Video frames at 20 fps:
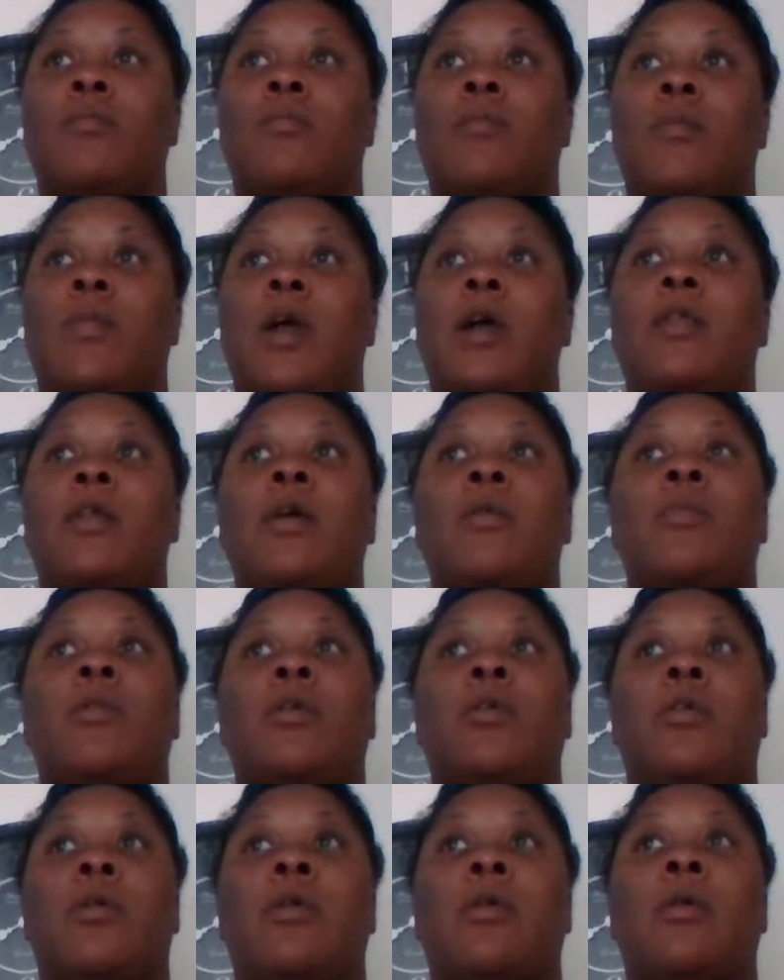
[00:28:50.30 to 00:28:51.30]
And they went
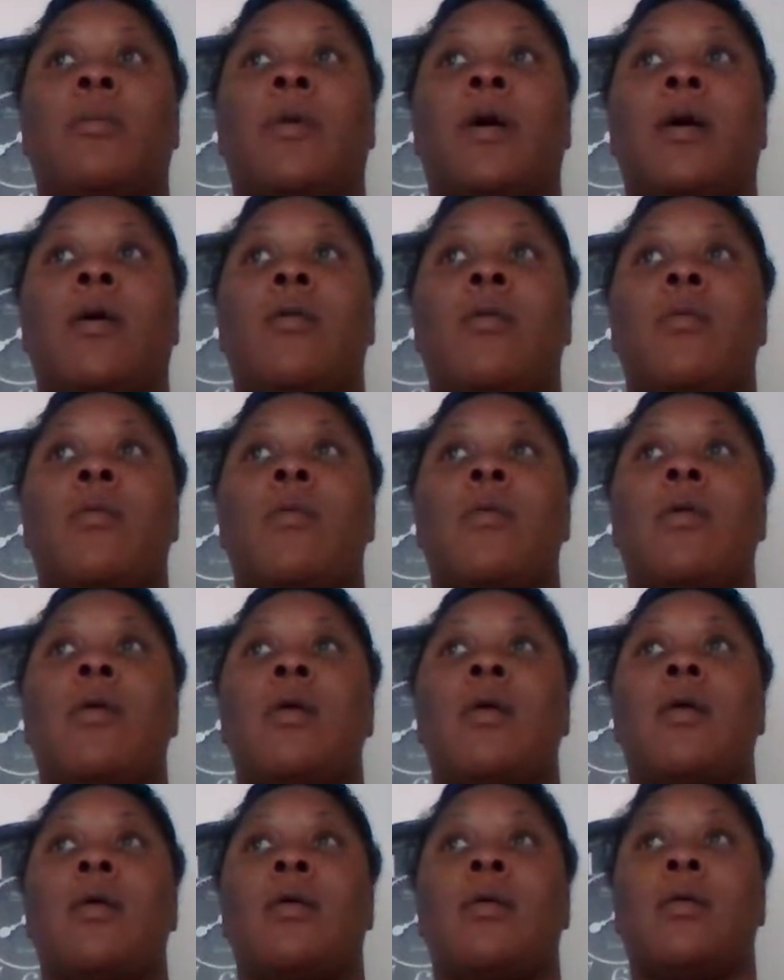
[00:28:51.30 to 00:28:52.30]
on about,
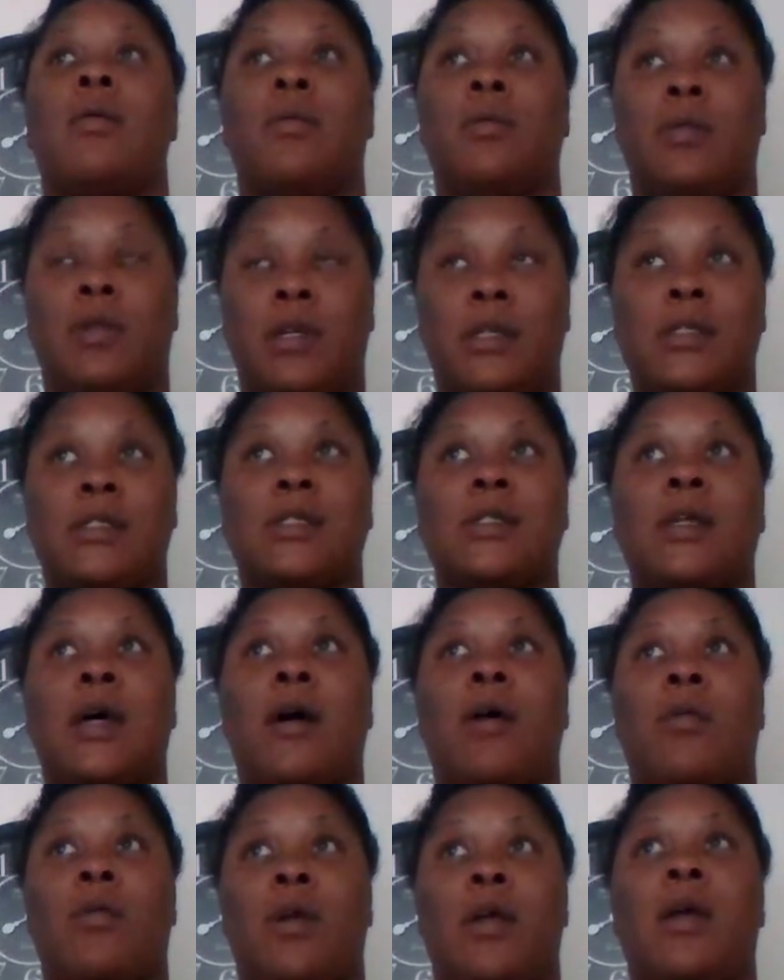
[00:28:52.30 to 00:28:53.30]
this is
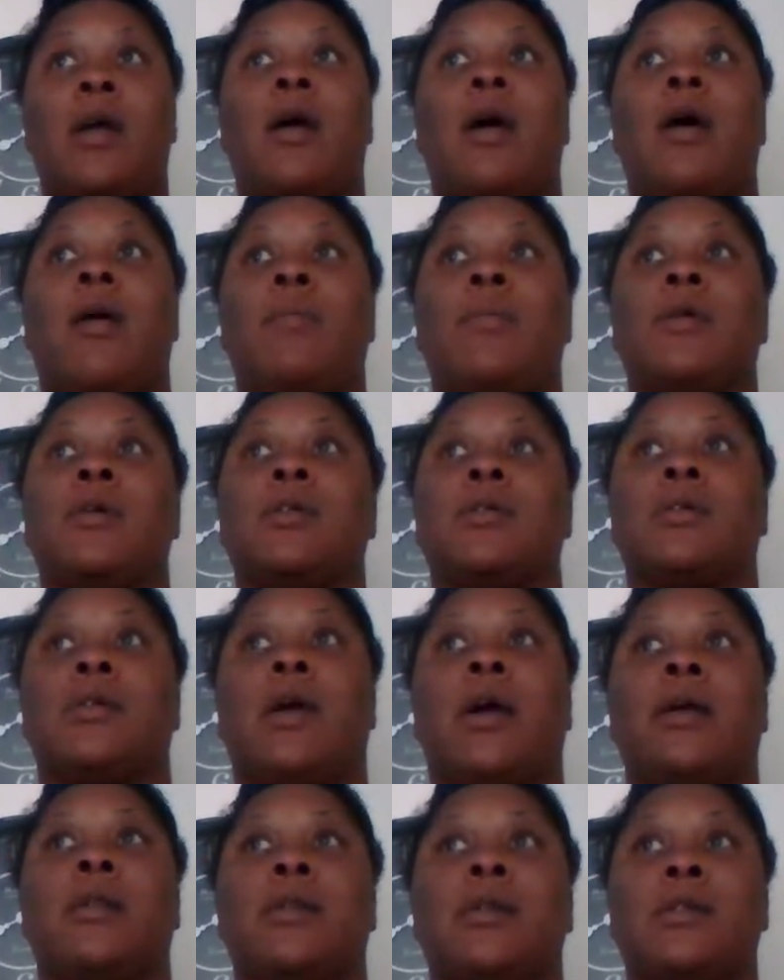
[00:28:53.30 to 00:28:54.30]
how it happens.
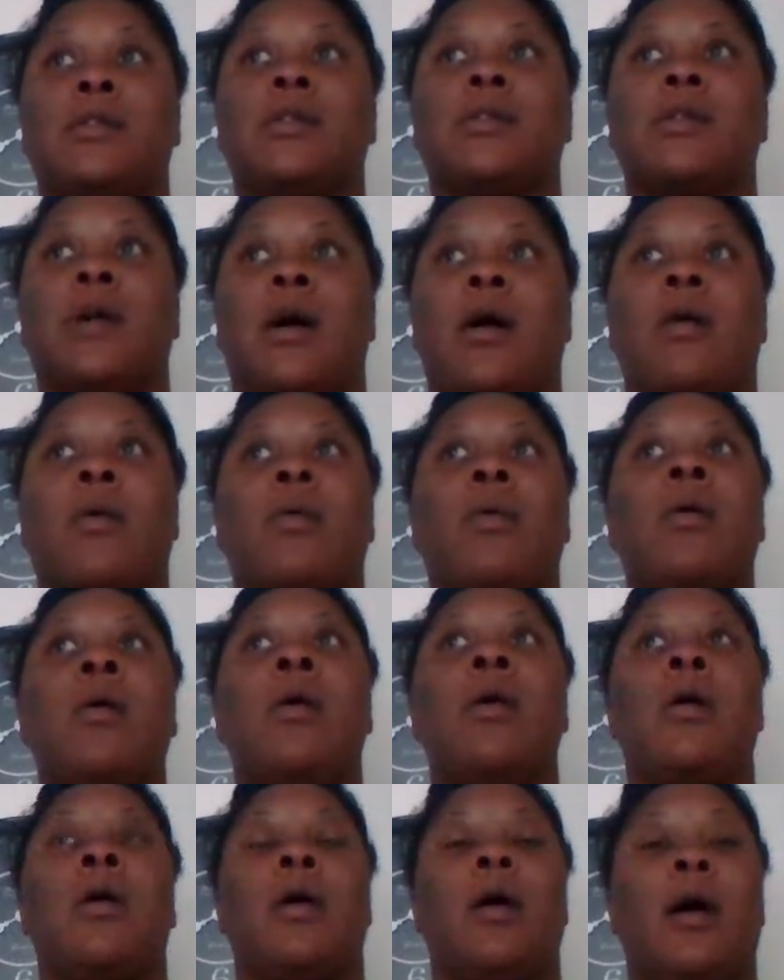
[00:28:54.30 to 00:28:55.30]
Like, this is how
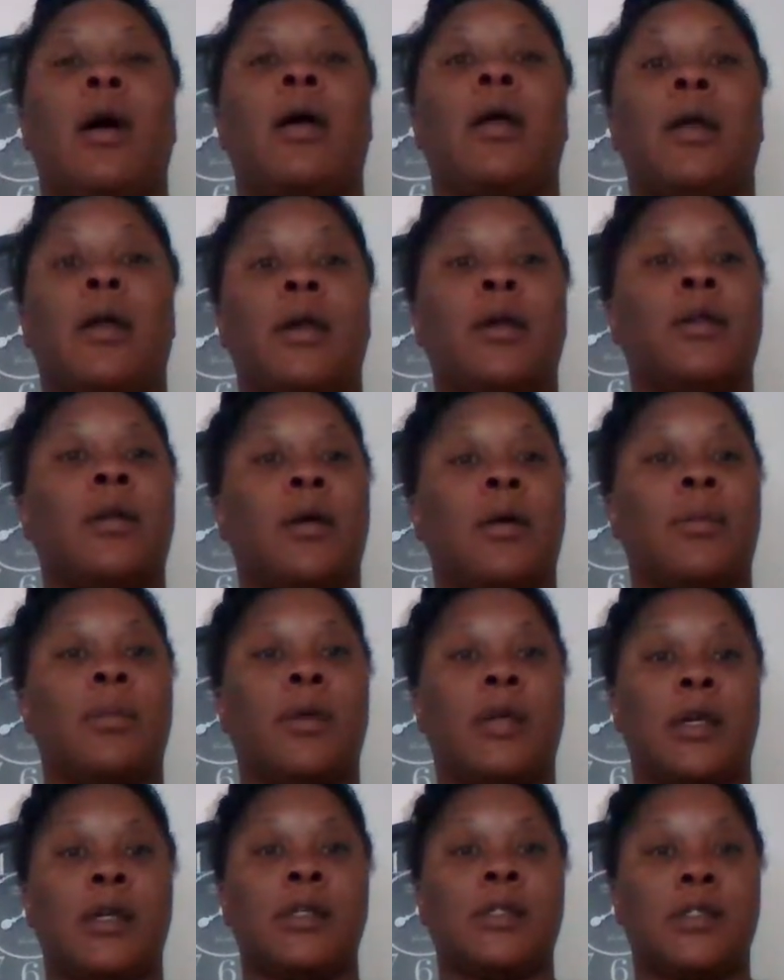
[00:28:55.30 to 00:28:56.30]
I end up
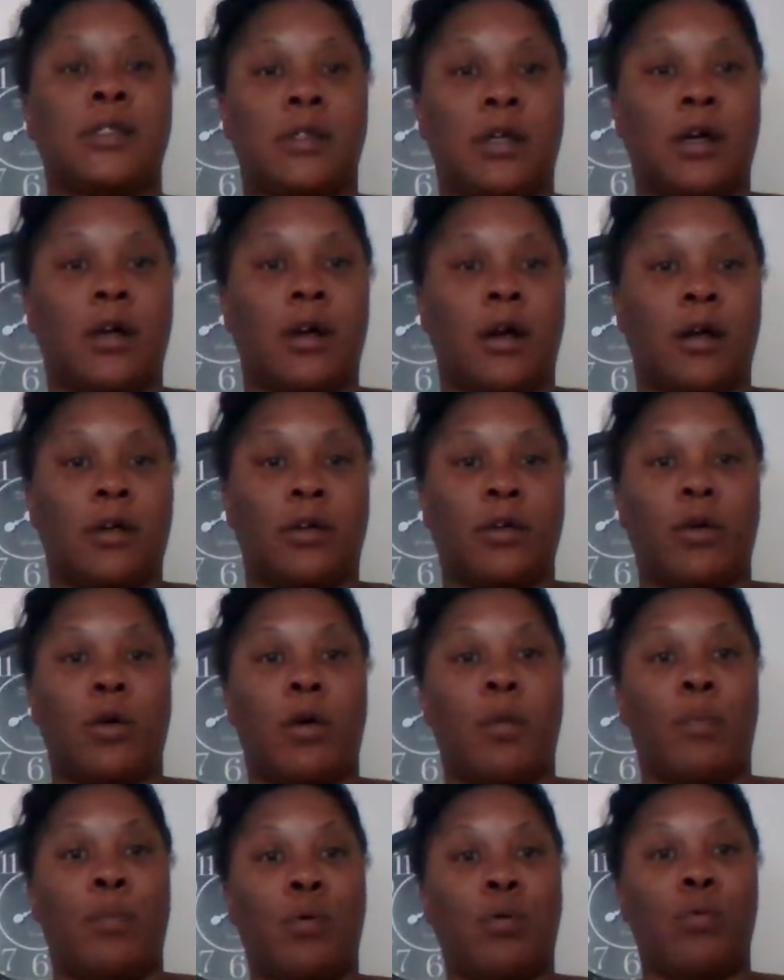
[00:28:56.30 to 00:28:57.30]
getting stuck under a
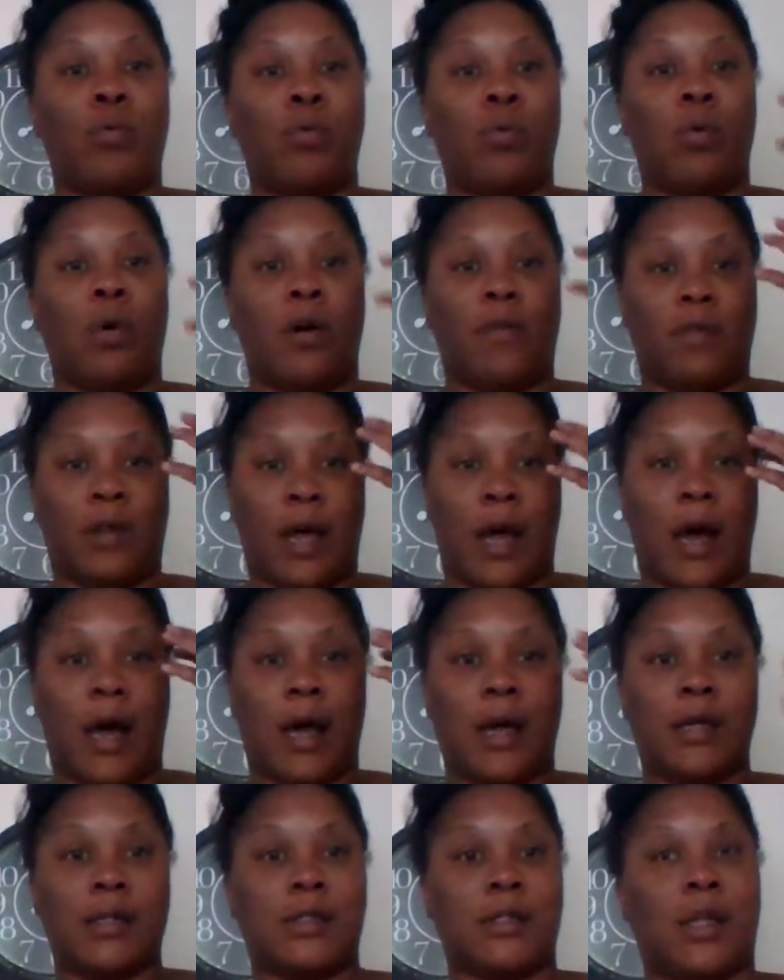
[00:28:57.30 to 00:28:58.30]
pool of lies.